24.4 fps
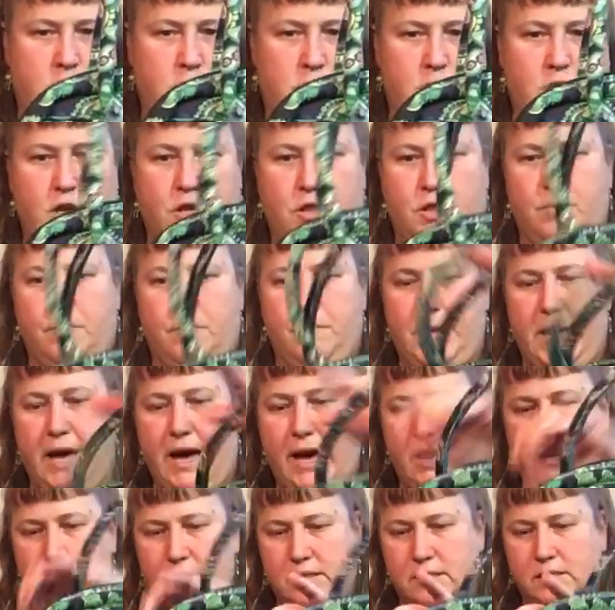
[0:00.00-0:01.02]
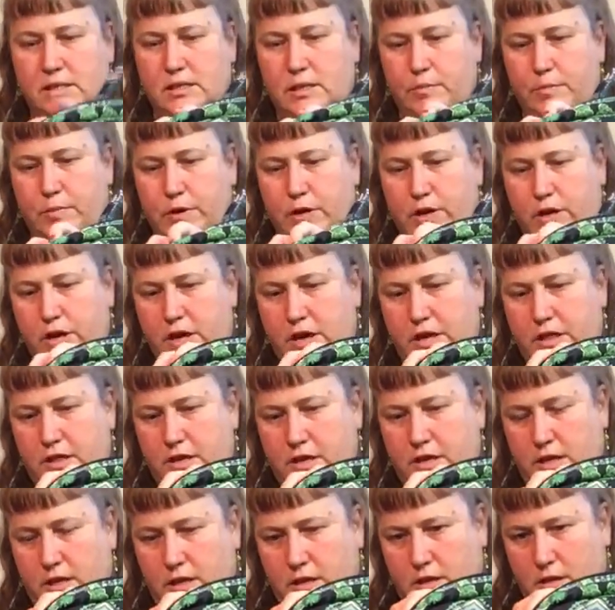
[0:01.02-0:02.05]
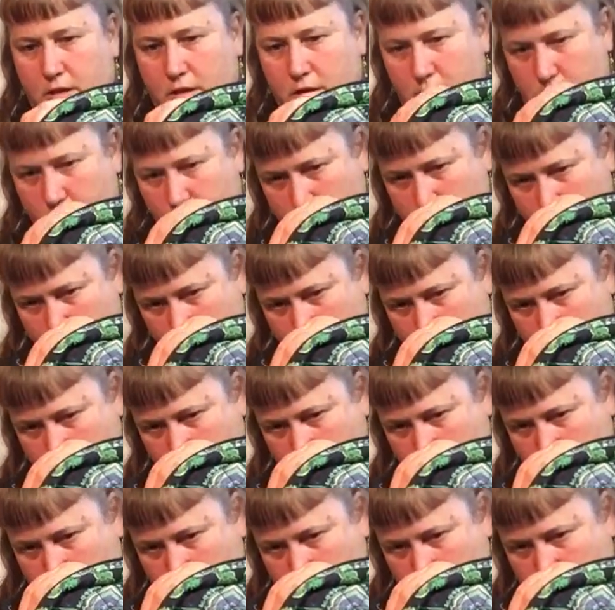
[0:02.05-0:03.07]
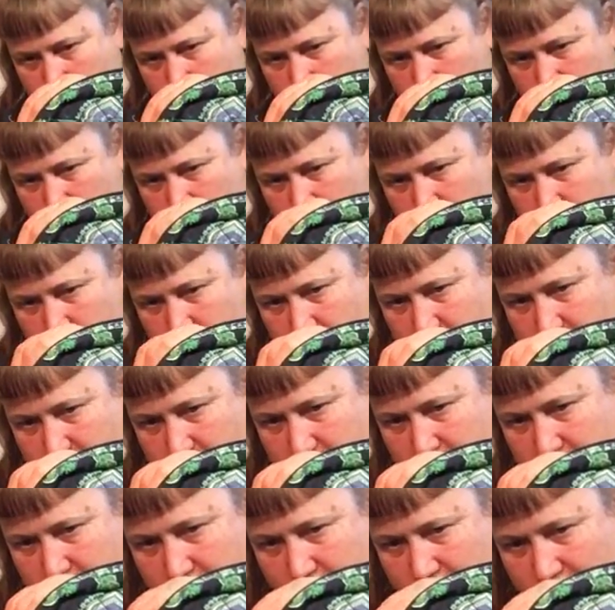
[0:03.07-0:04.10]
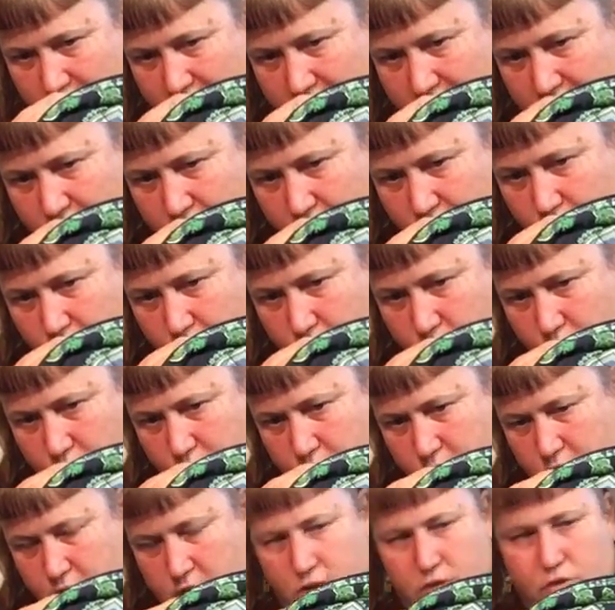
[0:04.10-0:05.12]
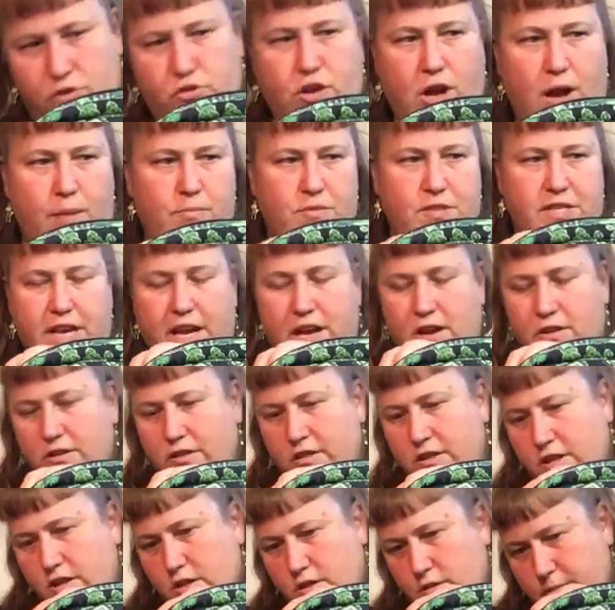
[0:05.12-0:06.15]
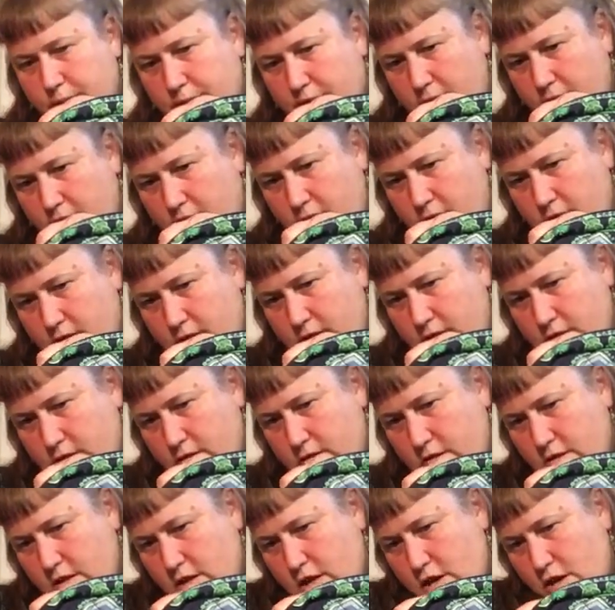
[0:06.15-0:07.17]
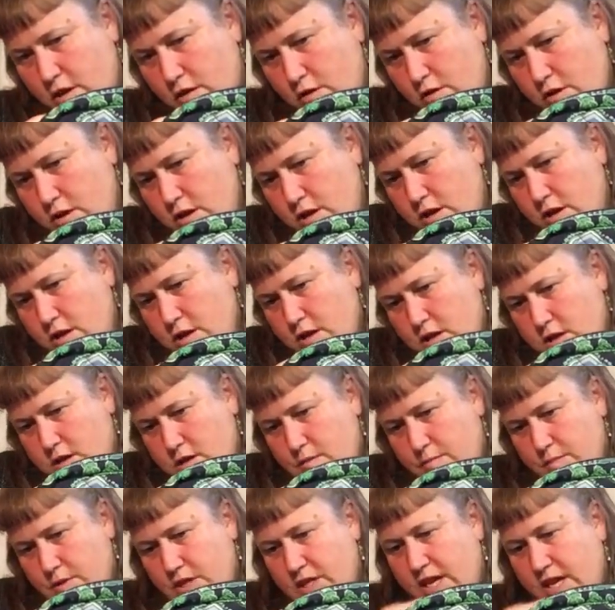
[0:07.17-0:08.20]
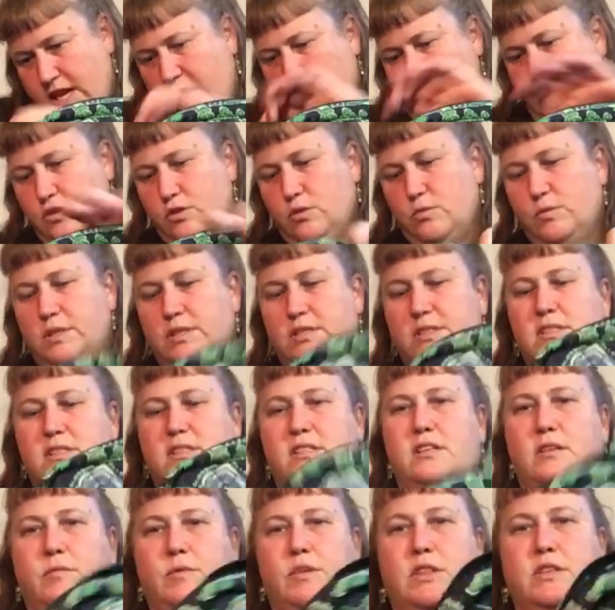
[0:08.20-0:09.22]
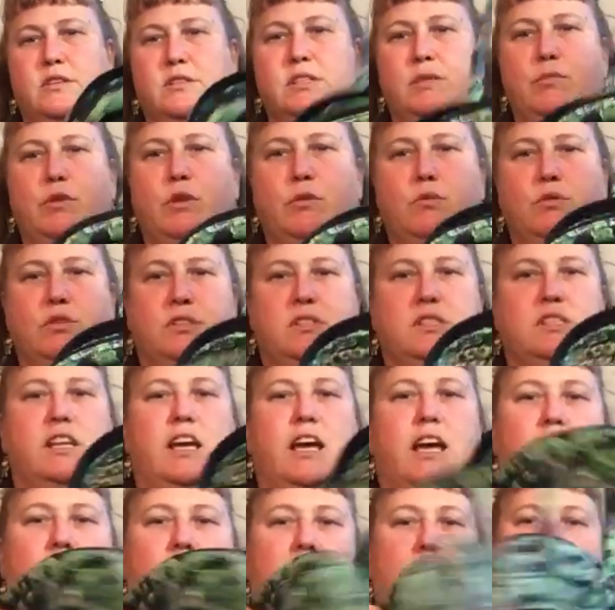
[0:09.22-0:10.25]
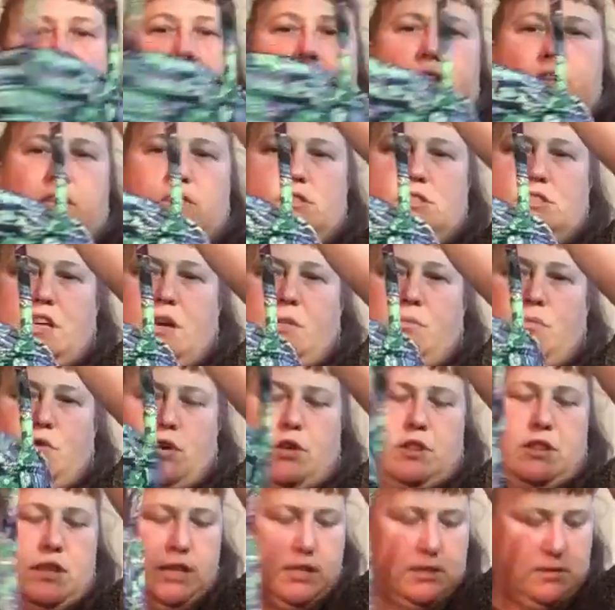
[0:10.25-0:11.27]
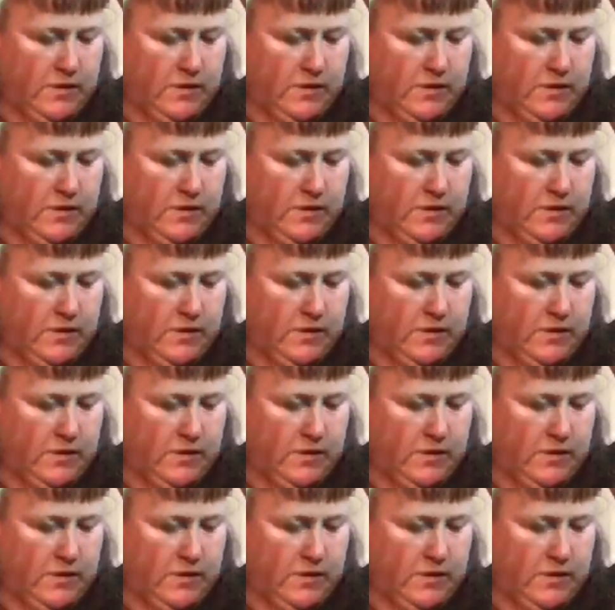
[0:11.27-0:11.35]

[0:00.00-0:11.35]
on the back zipper, I think, because the handles will, it'll drop down and then it'll be low. But the handle will, I mean, the zipper will stay, it will stay put, that's